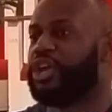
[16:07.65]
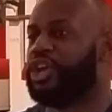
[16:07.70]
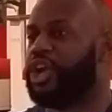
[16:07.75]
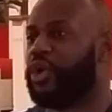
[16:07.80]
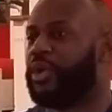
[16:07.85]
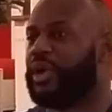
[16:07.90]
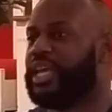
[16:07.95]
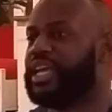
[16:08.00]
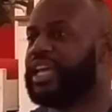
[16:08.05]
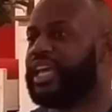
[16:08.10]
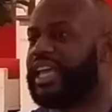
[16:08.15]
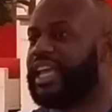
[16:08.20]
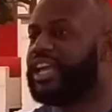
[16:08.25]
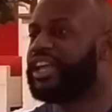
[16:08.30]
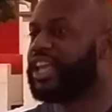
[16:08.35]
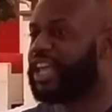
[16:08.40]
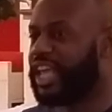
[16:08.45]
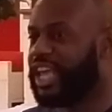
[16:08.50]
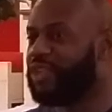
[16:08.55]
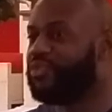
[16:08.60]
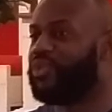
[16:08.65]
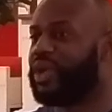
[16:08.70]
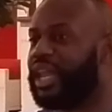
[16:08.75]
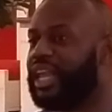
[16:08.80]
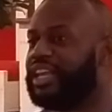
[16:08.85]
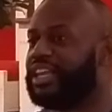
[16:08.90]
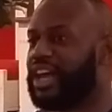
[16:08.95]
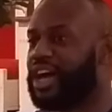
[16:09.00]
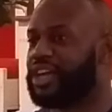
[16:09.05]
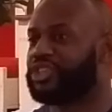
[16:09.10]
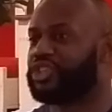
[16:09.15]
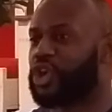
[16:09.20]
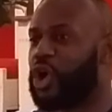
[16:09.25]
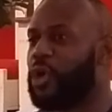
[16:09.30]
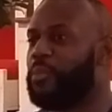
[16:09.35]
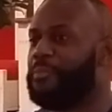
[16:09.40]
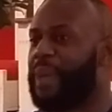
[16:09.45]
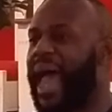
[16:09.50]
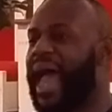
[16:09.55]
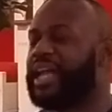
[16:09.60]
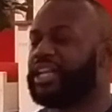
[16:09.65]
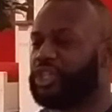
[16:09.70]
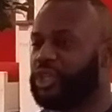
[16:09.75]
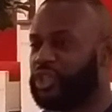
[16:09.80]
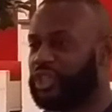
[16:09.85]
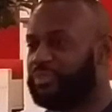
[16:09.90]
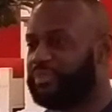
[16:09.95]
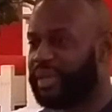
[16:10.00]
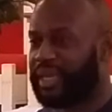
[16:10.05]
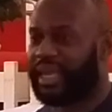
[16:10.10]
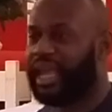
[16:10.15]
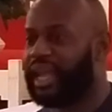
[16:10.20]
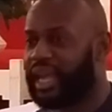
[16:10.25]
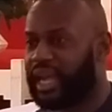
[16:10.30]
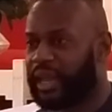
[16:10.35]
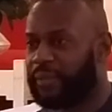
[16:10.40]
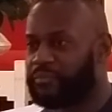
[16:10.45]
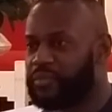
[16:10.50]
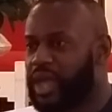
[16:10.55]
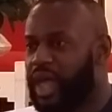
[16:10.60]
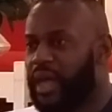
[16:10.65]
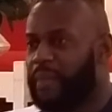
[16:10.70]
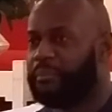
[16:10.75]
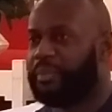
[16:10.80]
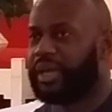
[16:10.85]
you know, he really does go back to the beginning.